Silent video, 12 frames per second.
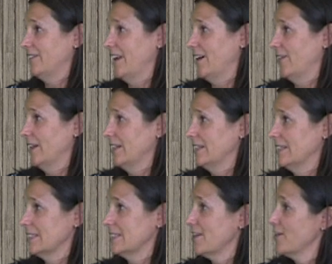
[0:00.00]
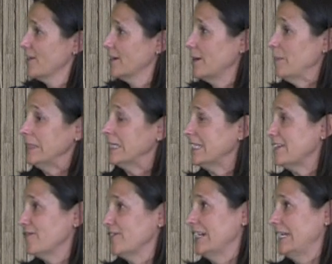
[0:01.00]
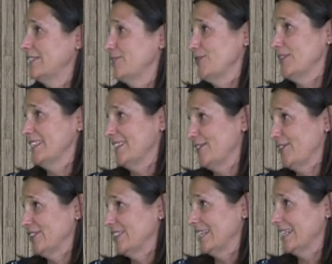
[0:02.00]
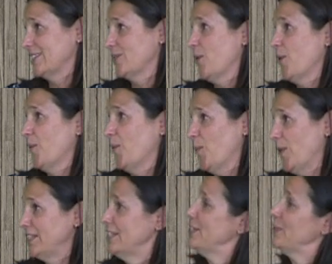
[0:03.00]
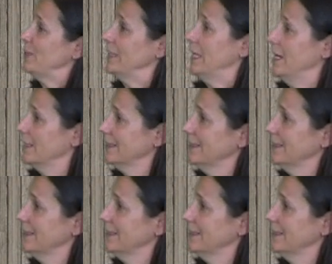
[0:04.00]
now, and it is completely free, Tuesdays and Thursdays, 1 to 2 o'clock.